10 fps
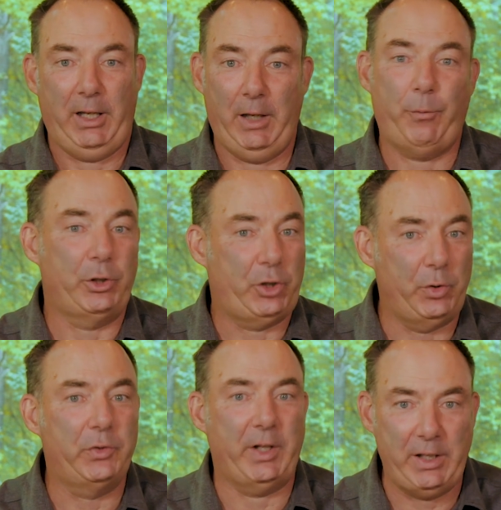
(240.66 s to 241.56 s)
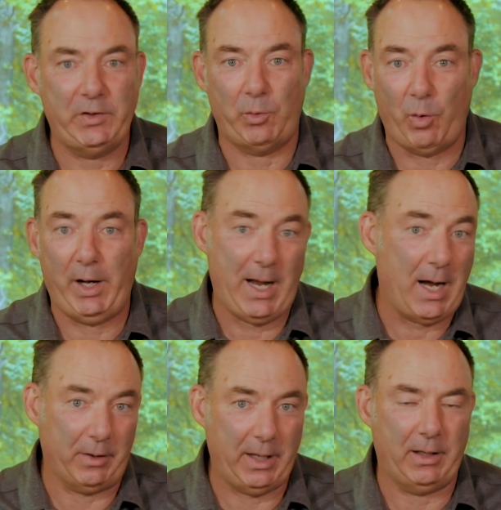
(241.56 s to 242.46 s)
if we choose the easy way
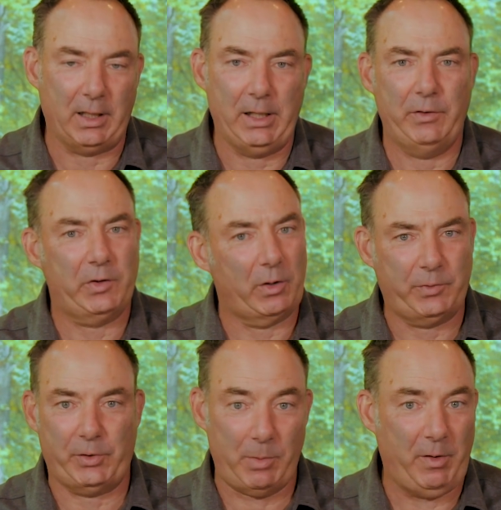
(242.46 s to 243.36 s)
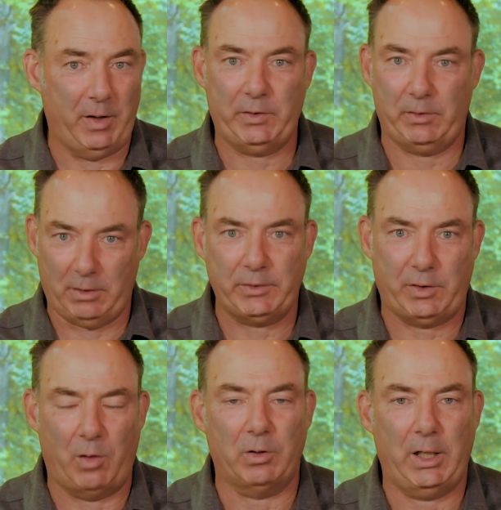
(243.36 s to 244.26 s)
out and leave. So for some of us, let's
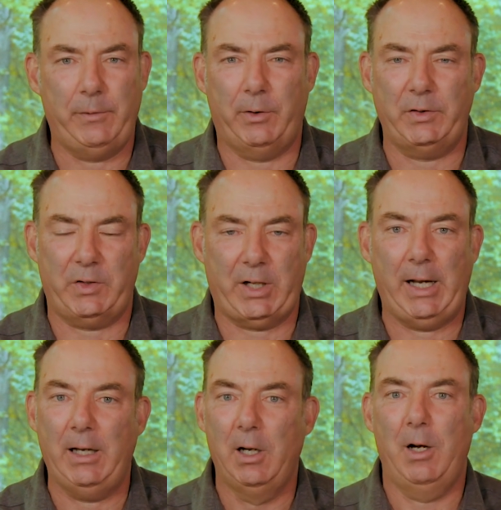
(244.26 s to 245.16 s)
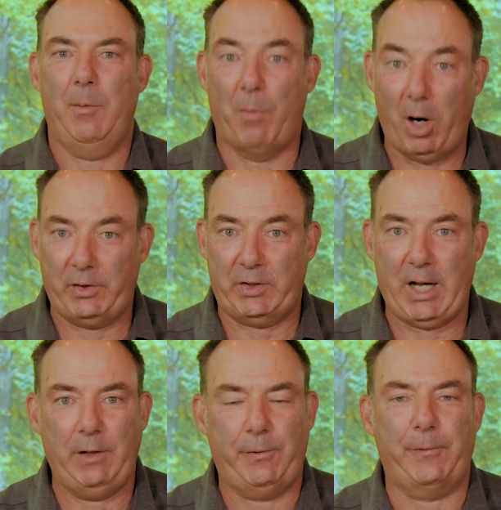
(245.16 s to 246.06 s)
don't leave, let's stay. Mark
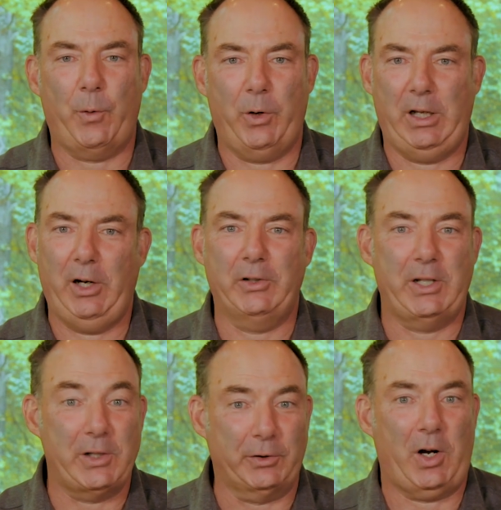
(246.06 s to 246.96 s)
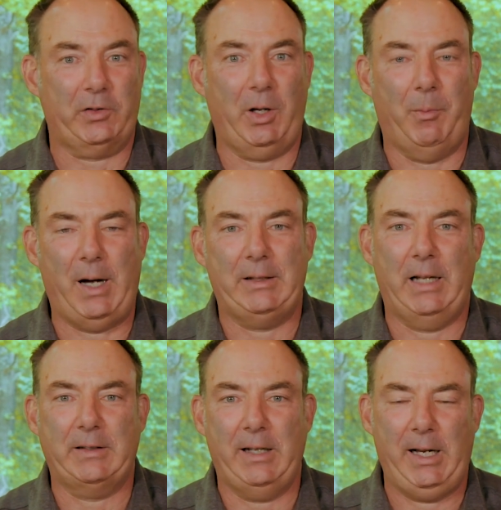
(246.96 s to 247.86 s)
stayed for 40 years. He's going to talk some about
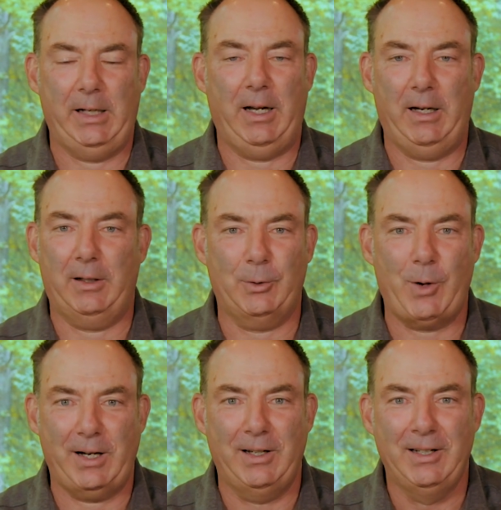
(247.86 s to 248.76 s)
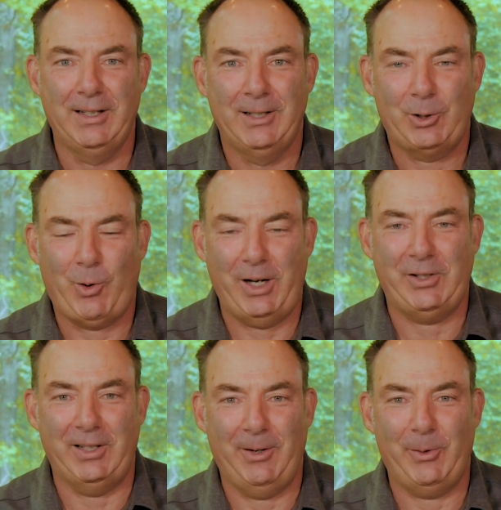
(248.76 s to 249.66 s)
that today. I got a great
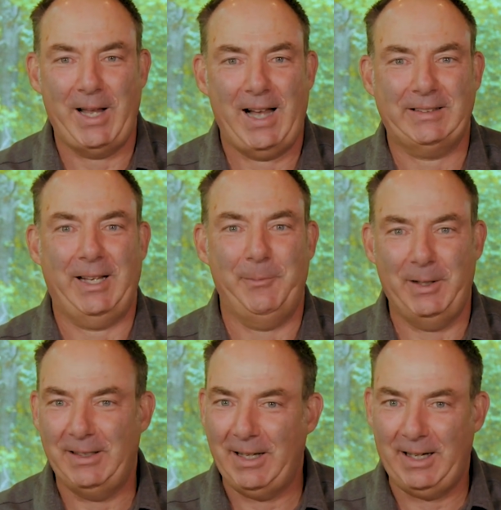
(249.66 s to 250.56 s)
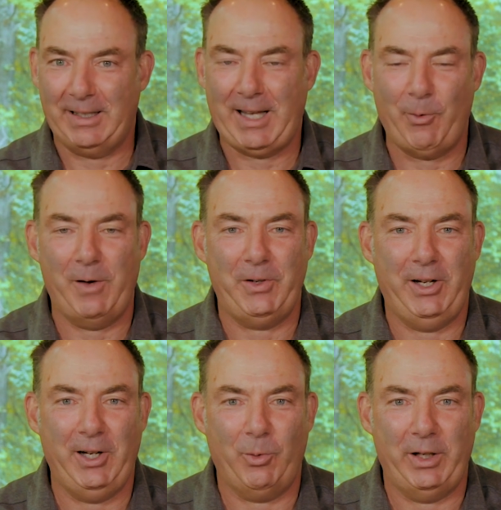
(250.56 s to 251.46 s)
question that we asked him, and I can't wait for you
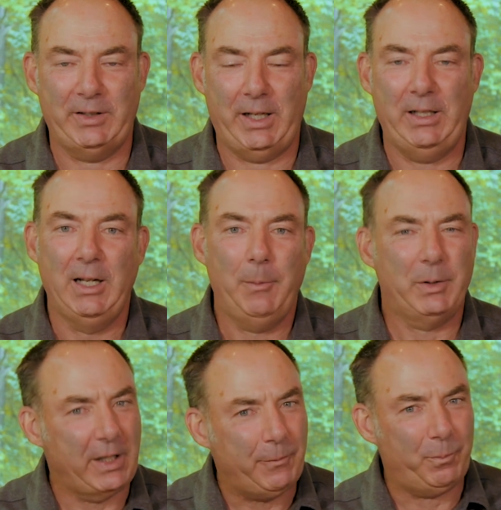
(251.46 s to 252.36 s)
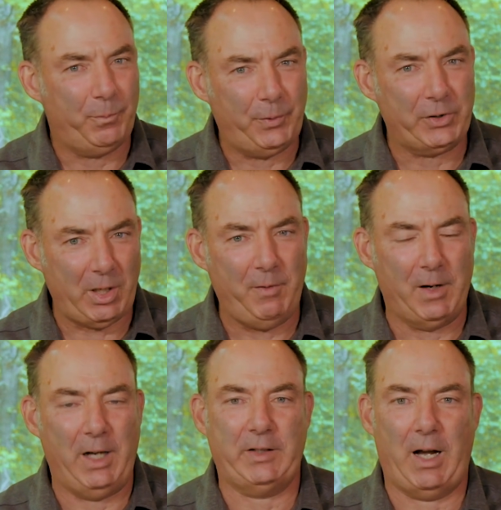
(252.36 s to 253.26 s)
to hear what he said. But then for some of
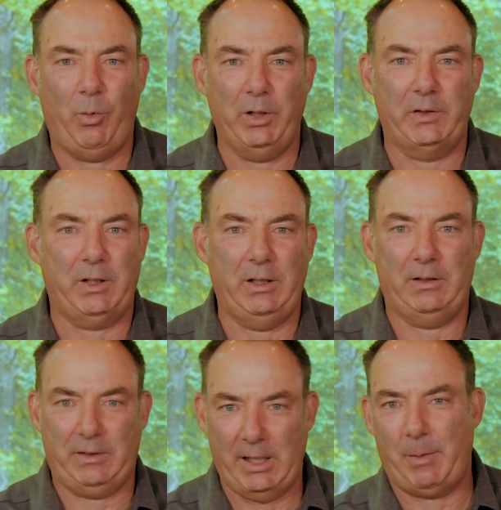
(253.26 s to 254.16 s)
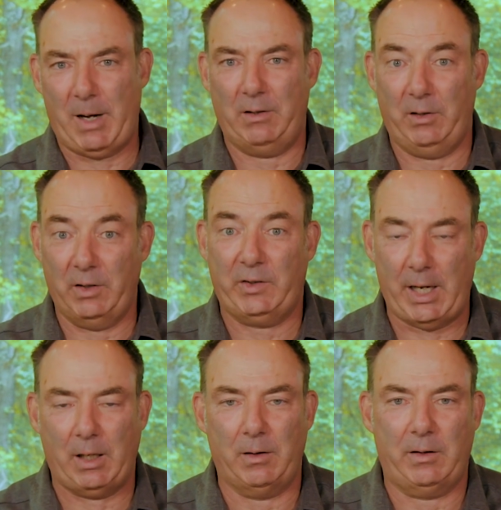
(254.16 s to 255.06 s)
us, I want us to think about the
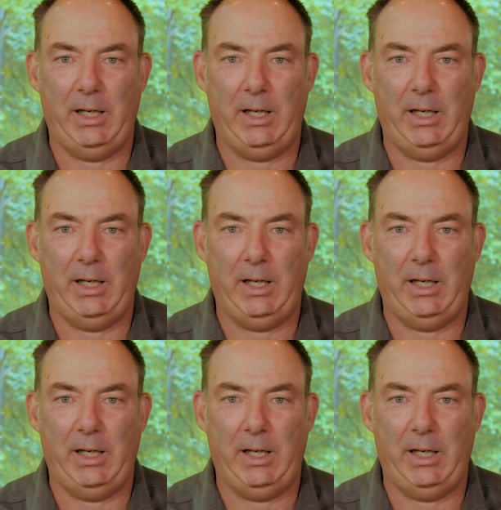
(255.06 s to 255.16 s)
second